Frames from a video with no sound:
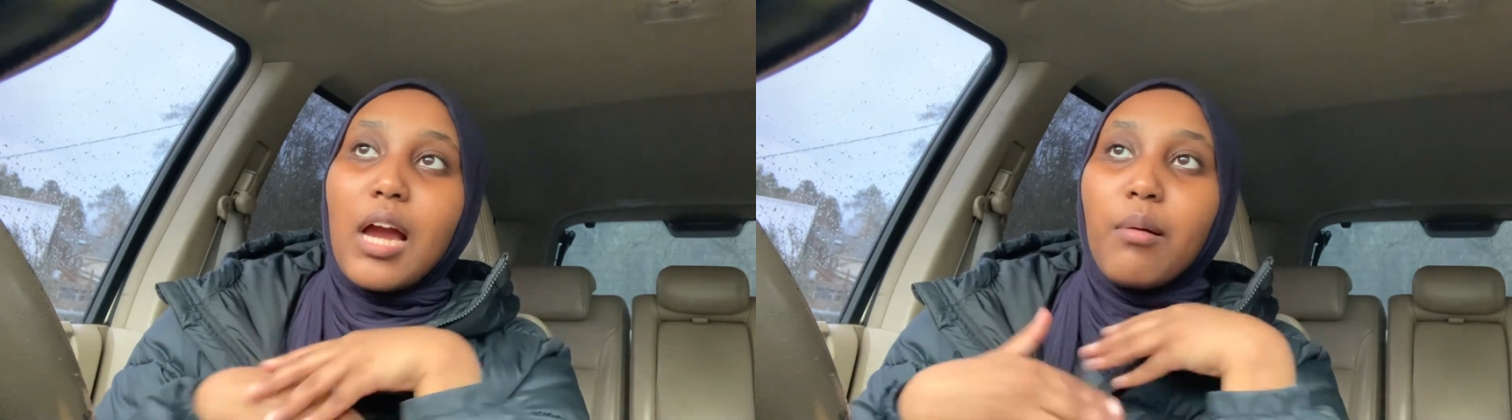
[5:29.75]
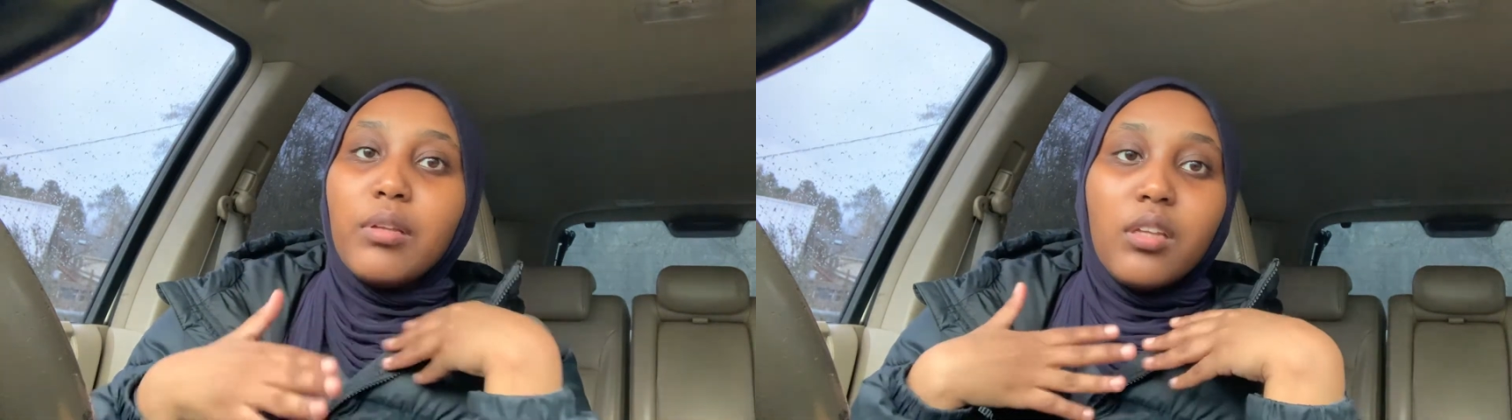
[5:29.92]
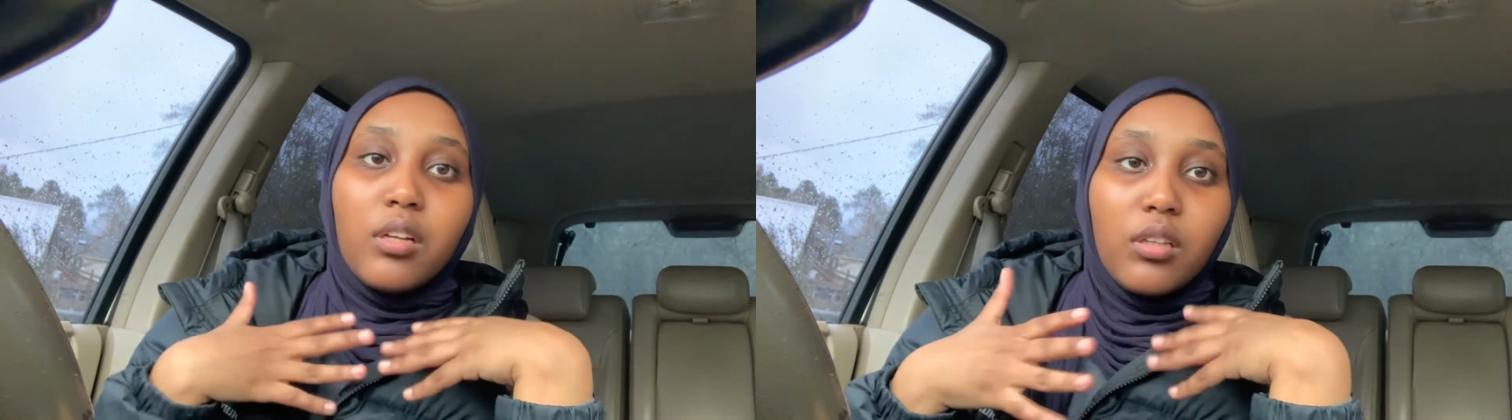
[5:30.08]
I
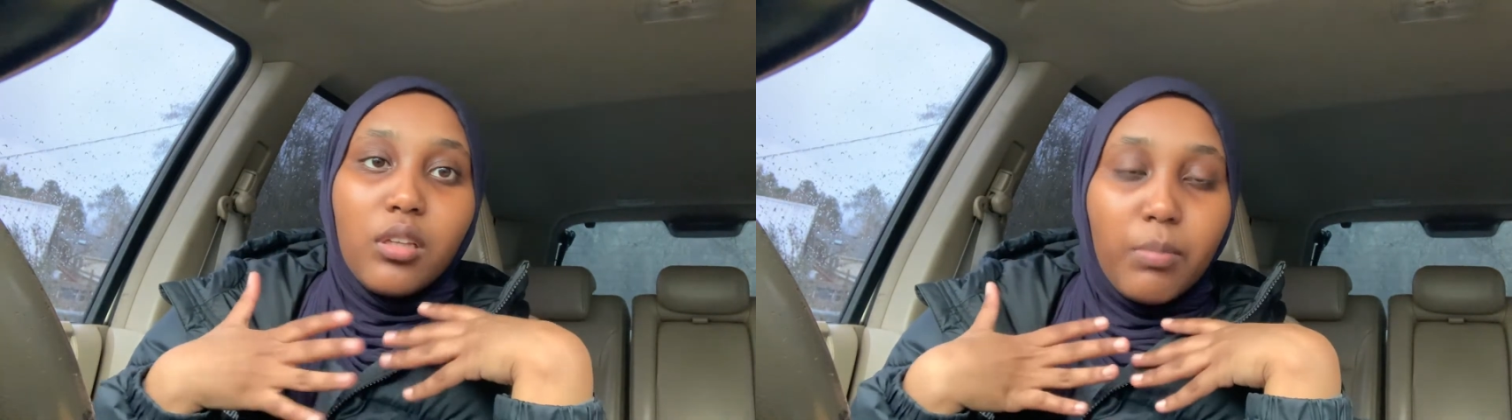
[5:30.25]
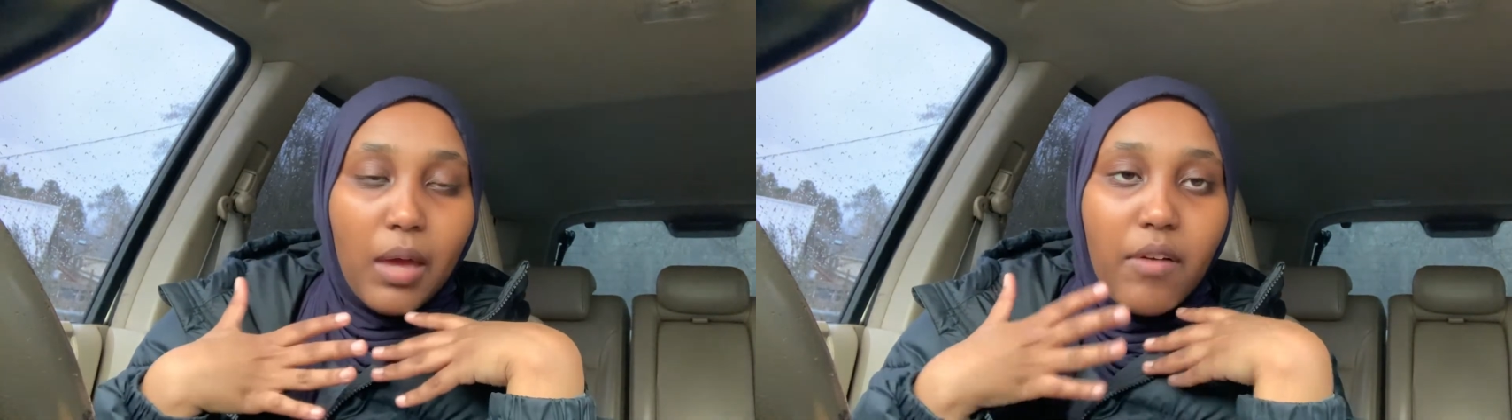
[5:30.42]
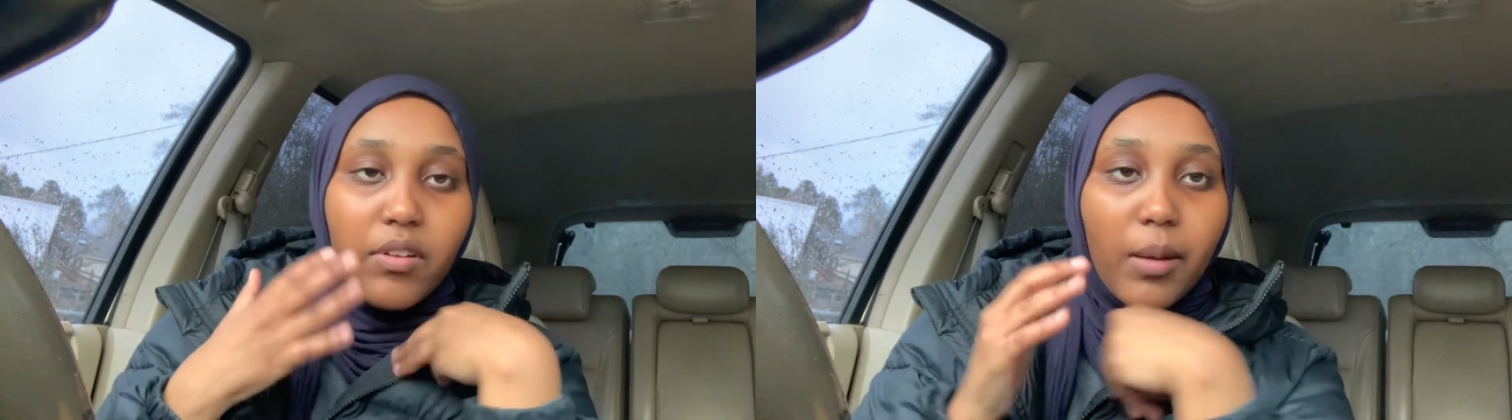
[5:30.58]
would literally be
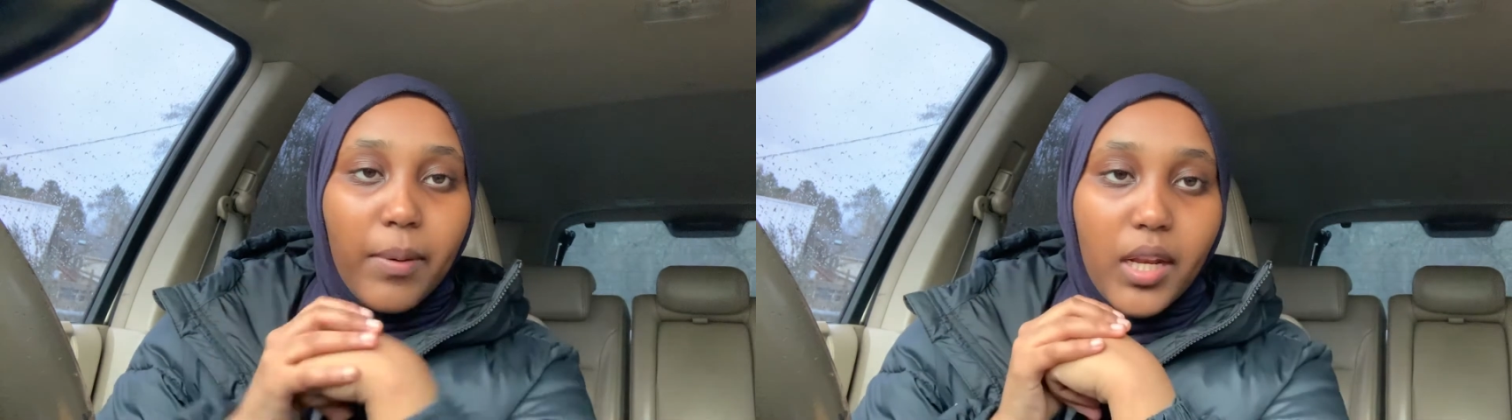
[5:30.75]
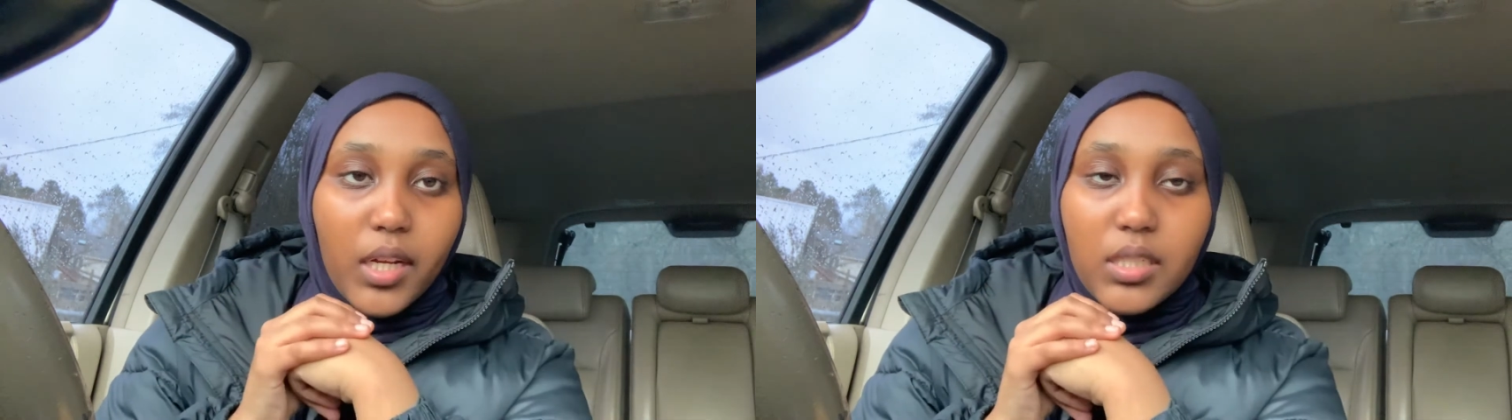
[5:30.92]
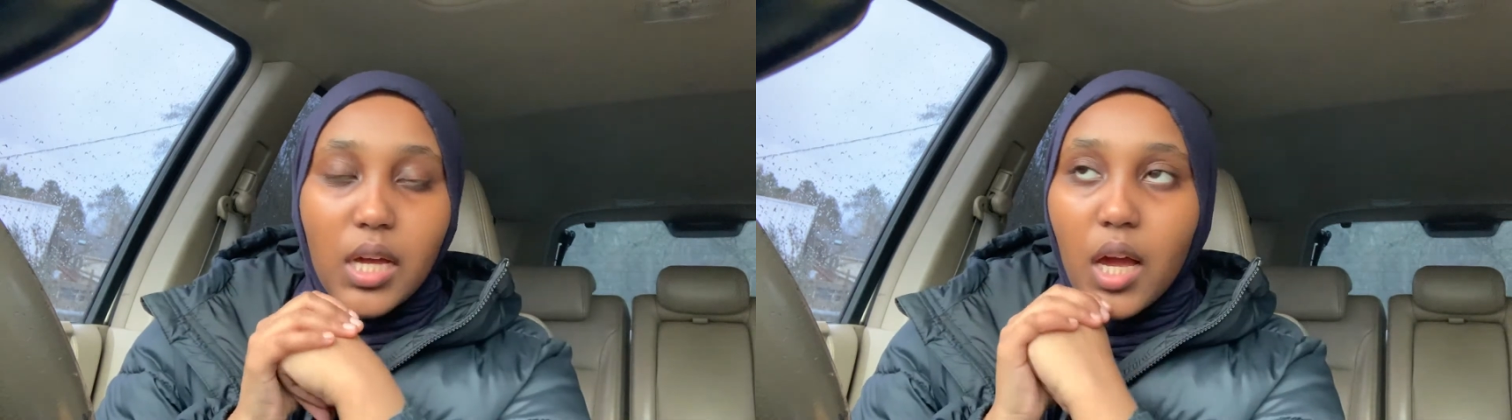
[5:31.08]
having a
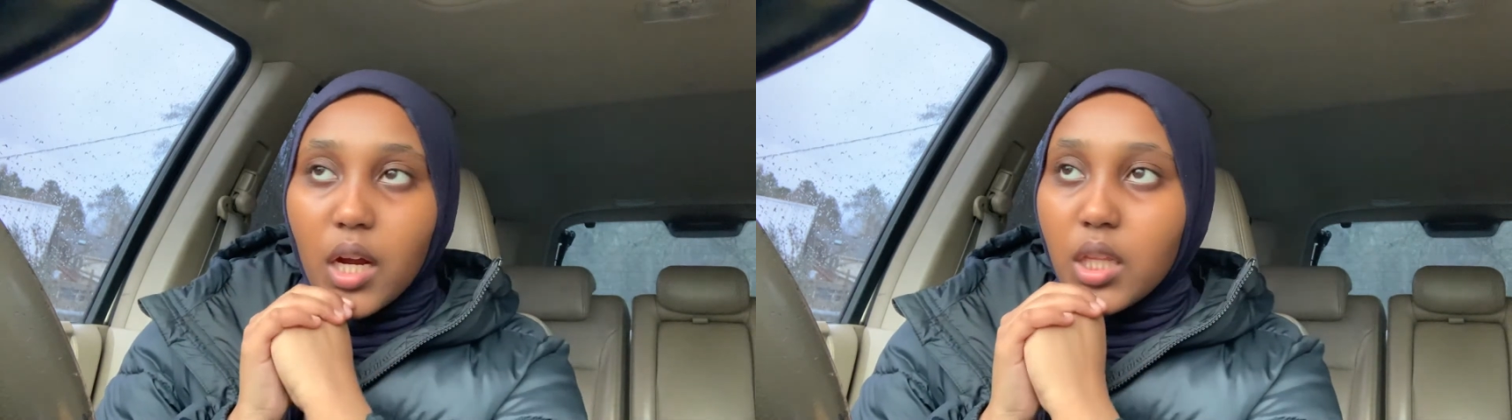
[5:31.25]
panic attack.